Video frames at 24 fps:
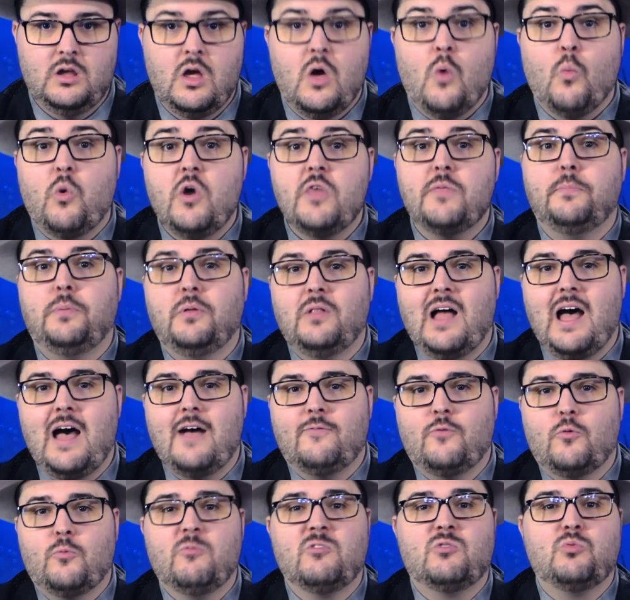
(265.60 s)
with
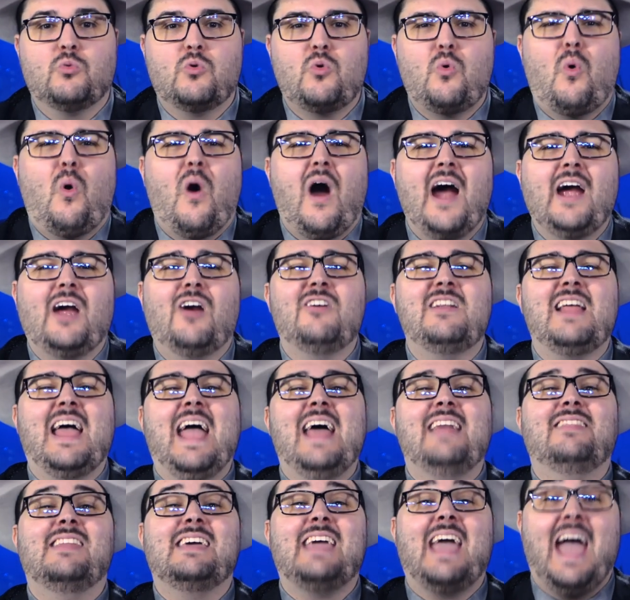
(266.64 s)
platforms required
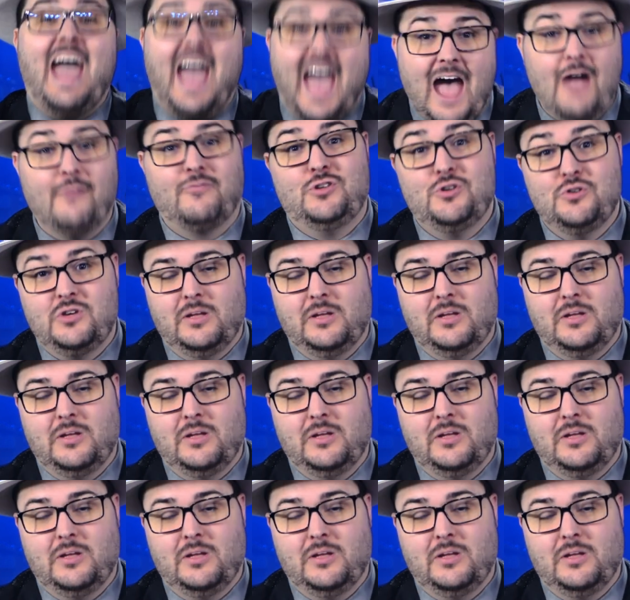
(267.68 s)
and they have to